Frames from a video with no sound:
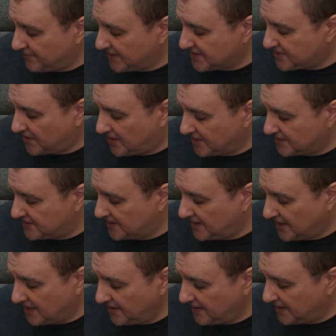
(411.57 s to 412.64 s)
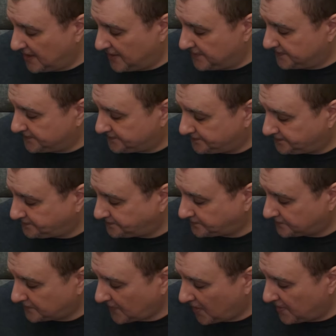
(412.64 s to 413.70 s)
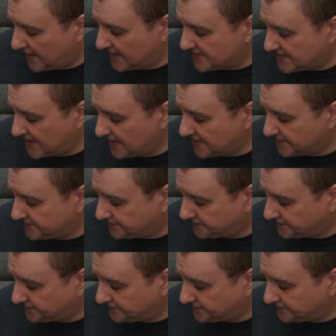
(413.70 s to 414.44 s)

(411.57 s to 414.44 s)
my songs in here, hold on a sec.